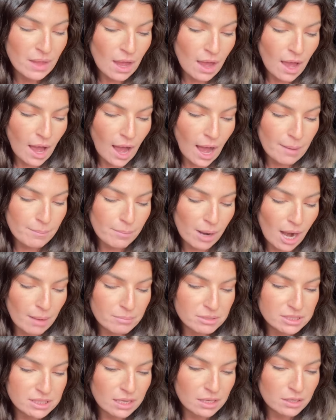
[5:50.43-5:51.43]
But I'm
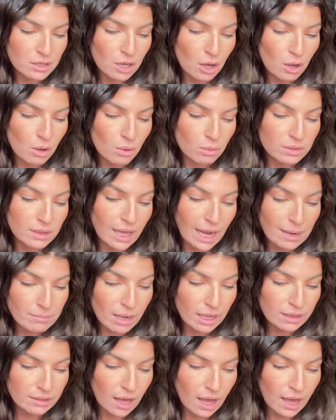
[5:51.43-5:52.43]
just going to go line
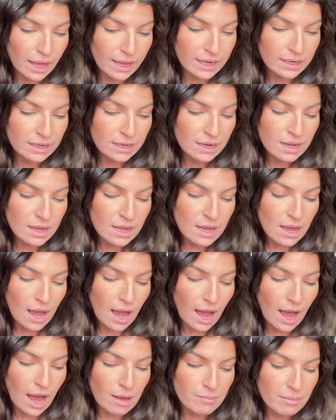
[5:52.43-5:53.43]
by line
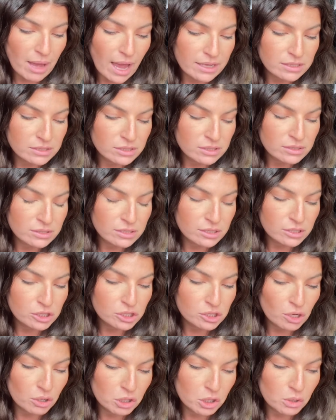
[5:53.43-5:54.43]
and
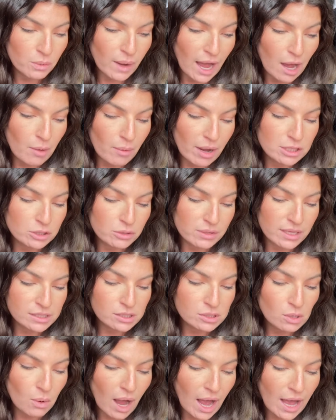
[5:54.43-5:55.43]
show you how I do this.
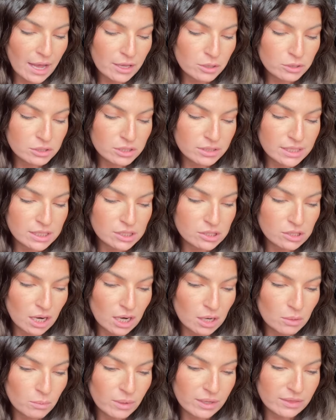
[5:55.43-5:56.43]
So I usually
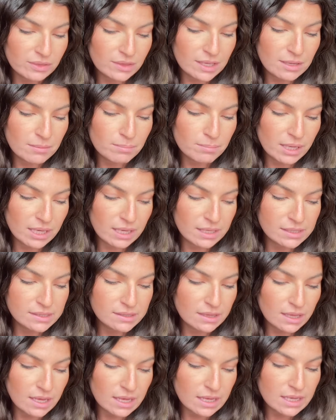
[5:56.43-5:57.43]
start with the biggest
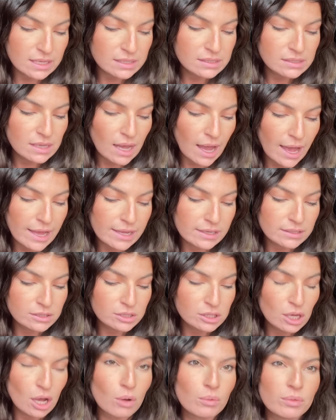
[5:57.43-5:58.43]
things. And
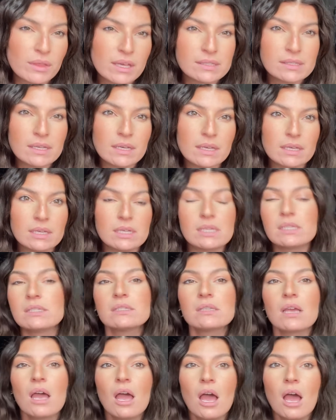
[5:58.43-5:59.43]
so this
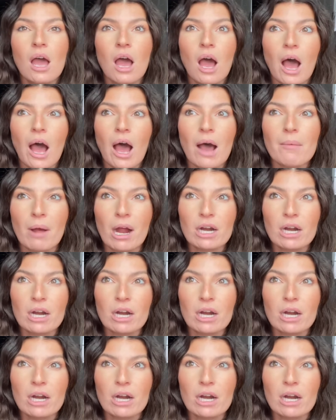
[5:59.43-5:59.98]
is our